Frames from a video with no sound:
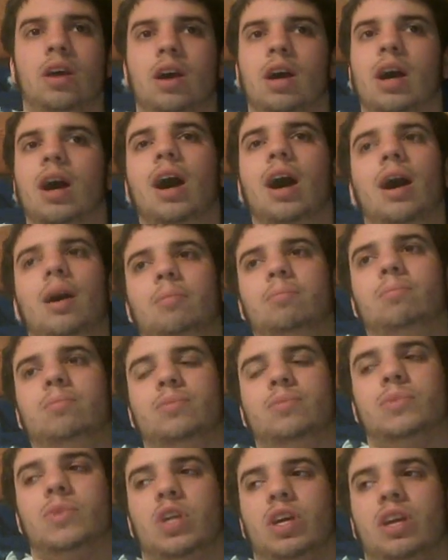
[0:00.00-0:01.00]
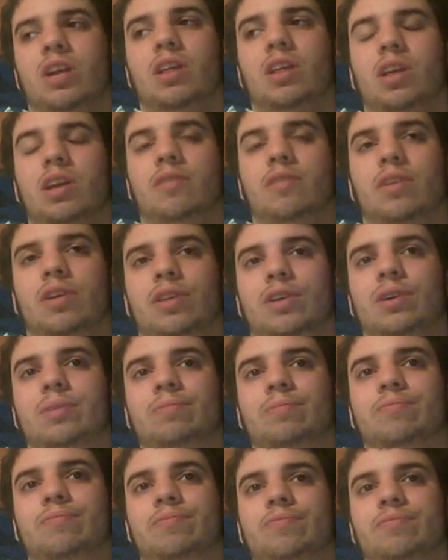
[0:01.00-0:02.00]
Trying to think of
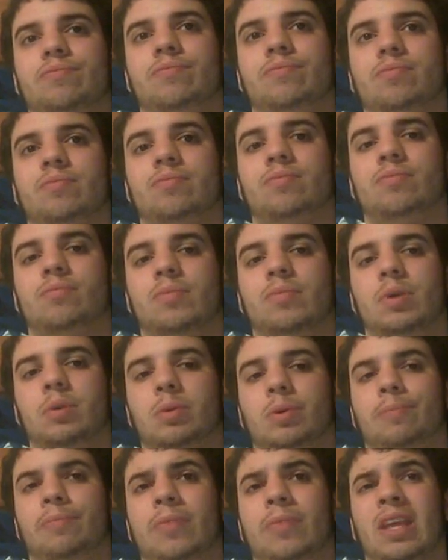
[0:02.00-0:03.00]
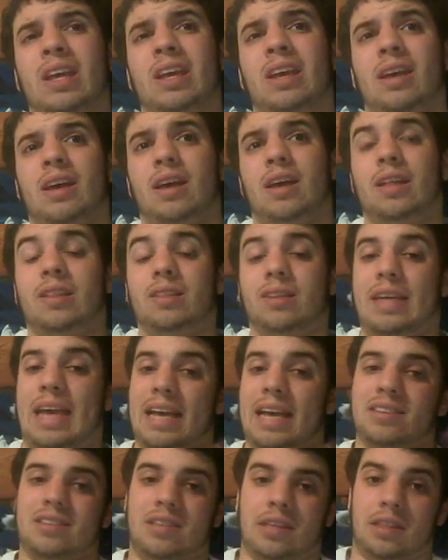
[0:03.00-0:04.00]
other people.
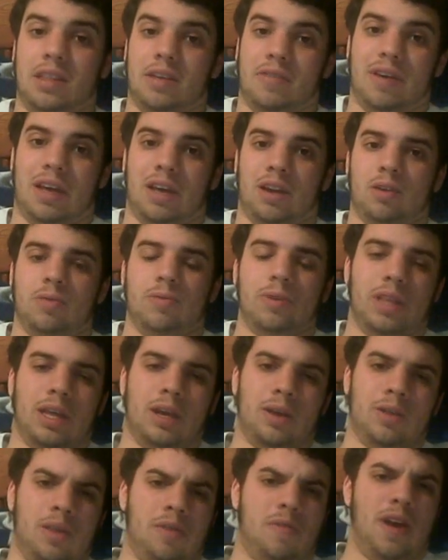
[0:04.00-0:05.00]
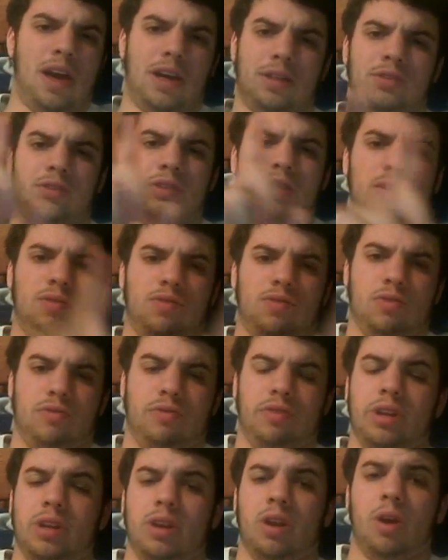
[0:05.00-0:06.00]
Guests that they've had over there. They've had Steve
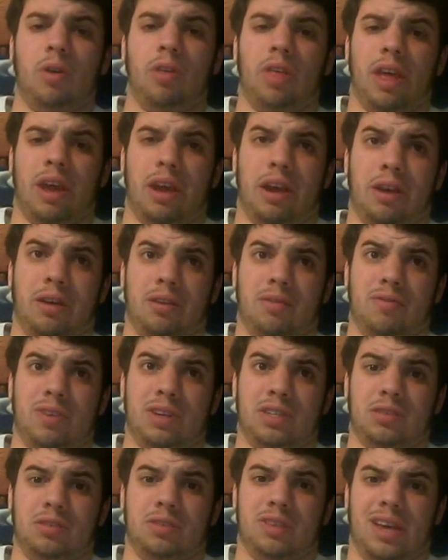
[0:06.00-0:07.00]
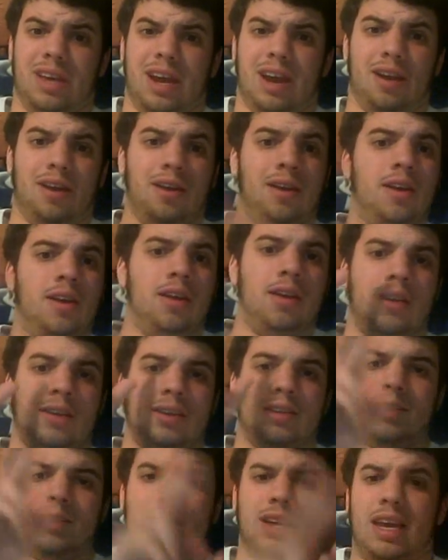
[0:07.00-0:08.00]
Carino there, wrestled there.
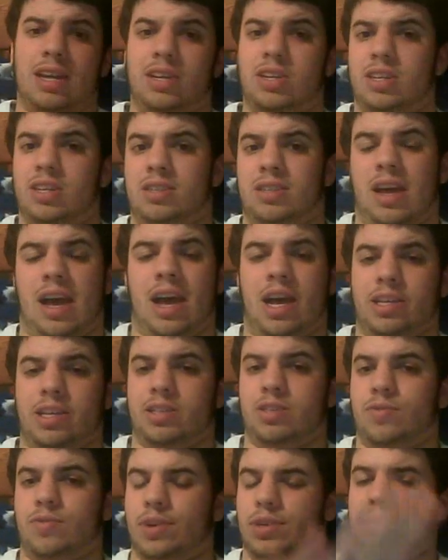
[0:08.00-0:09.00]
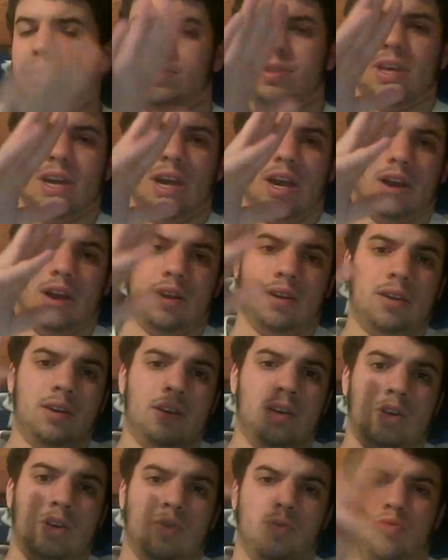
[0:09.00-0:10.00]
AJ Styles has wrestled there.
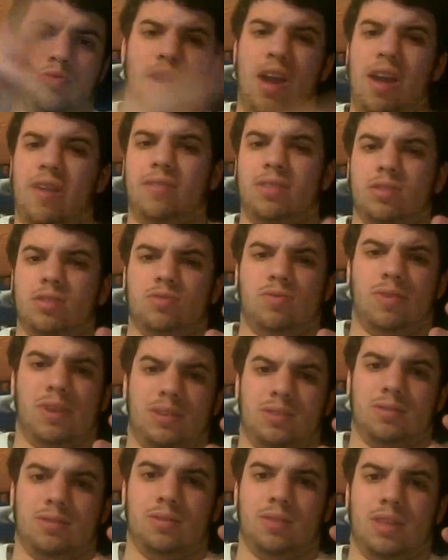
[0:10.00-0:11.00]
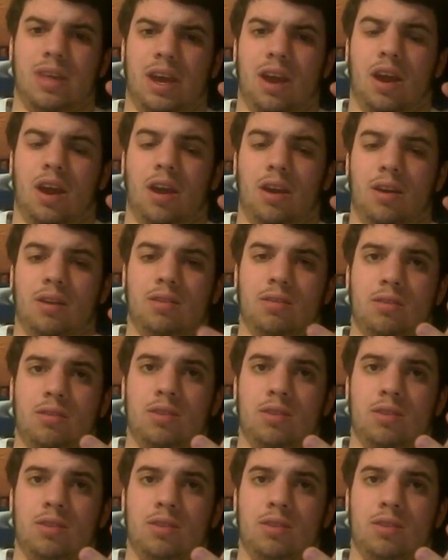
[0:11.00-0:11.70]
Raven's wrestled there.